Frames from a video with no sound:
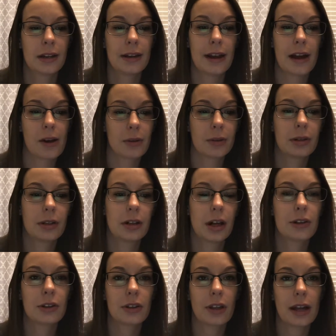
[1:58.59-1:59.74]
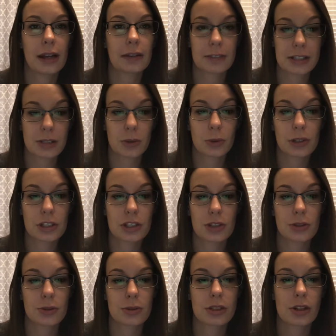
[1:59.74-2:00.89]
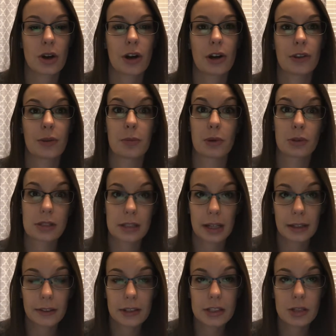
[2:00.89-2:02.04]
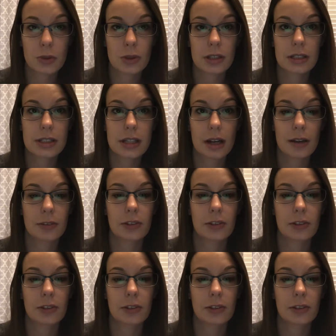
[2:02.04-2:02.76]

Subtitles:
Now, underlying physical issues are the most likely source of